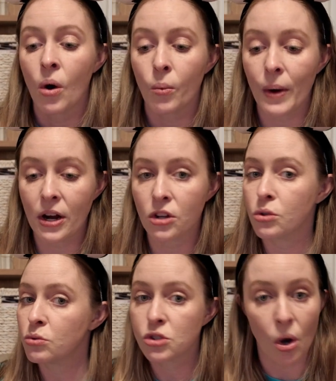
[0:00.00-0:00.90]
where
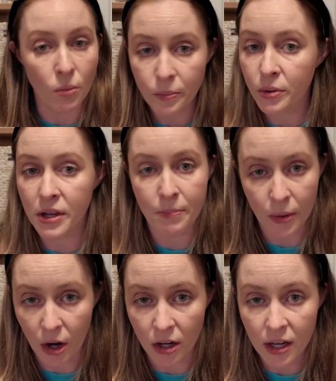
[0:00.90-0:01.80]
you don't
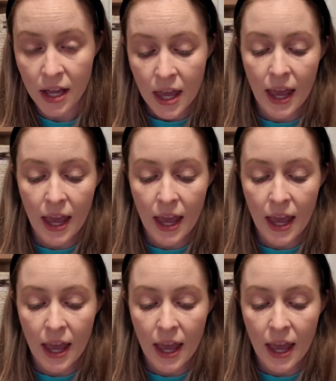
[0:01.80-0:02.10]
pre-book